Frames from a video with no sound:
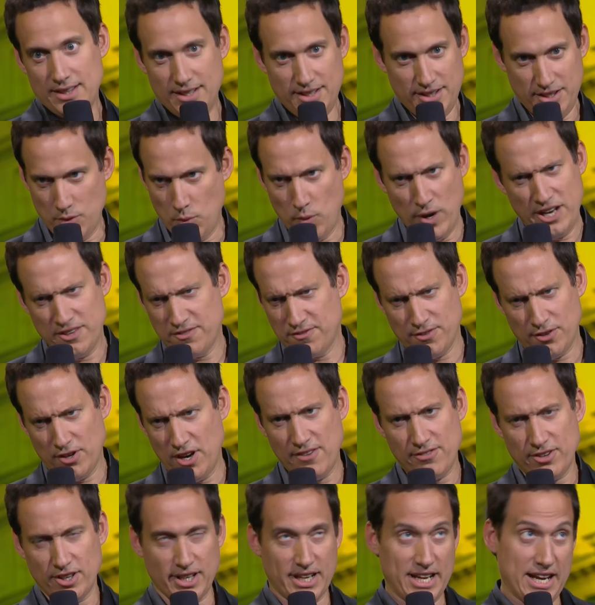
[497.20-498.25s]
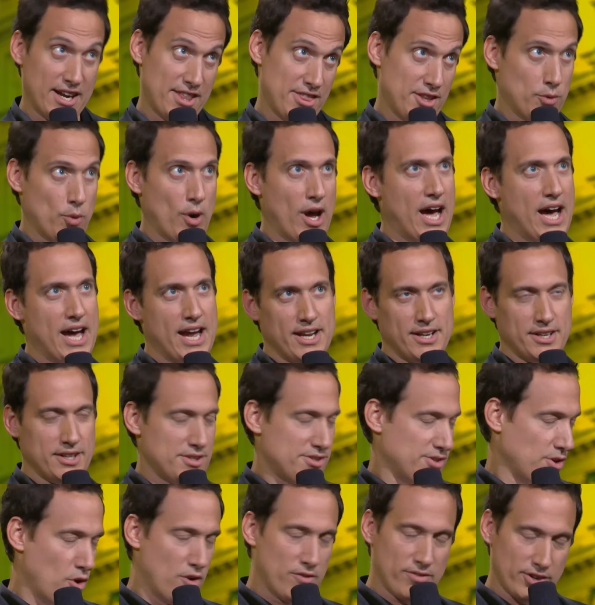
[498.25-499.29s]
and then you wait forever to get on the ride and
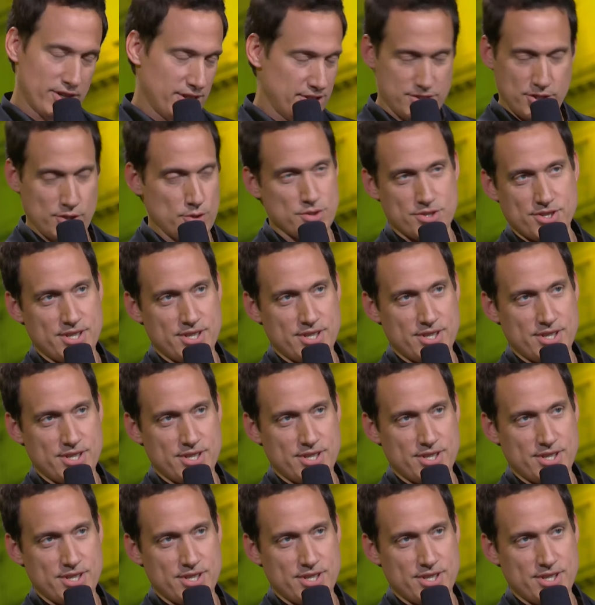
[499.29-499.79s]
it's over in 2